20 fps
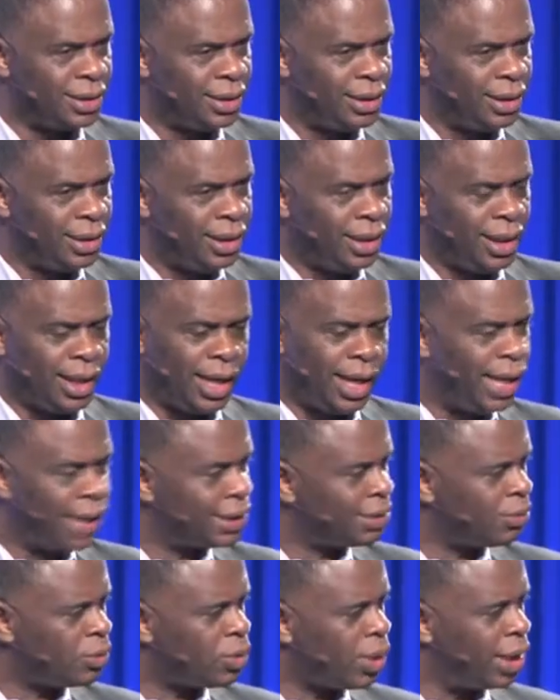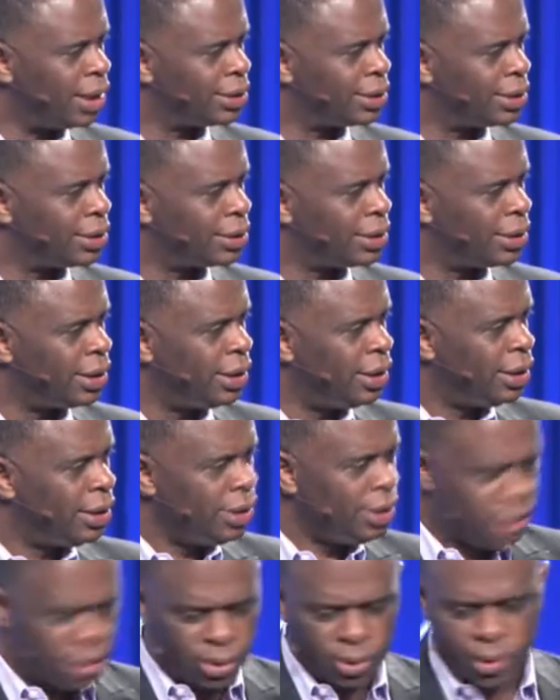And I had some crisis.
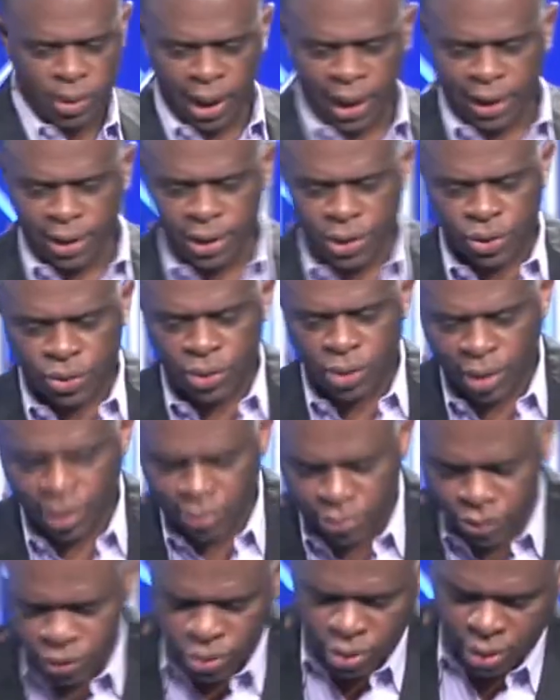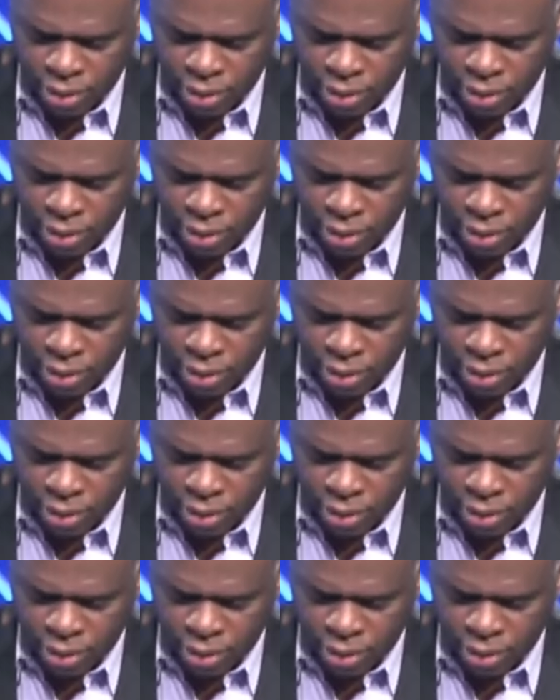You know, lightning struck, struck